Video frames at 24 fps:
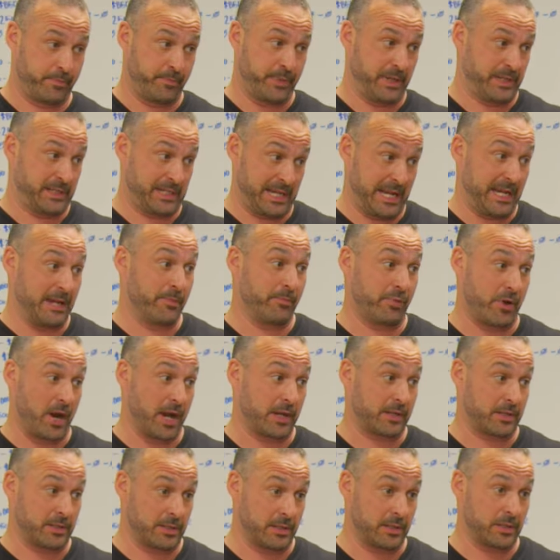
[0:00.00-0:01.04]
His team
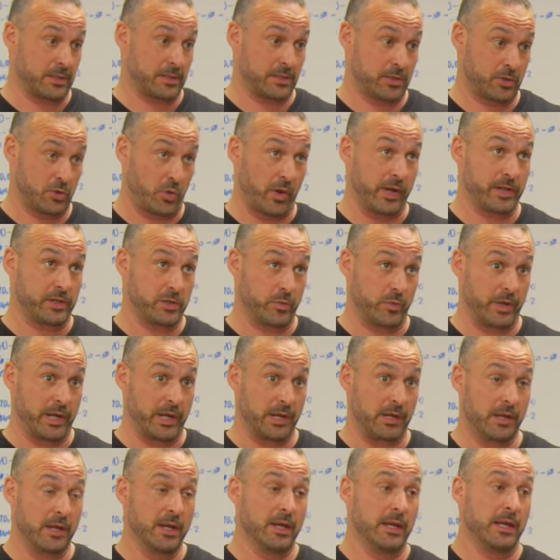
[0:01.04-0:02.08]
practices twice a
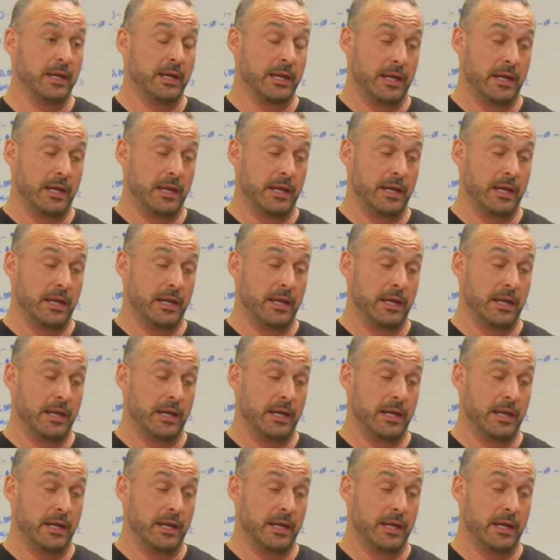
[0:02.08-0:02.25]
week.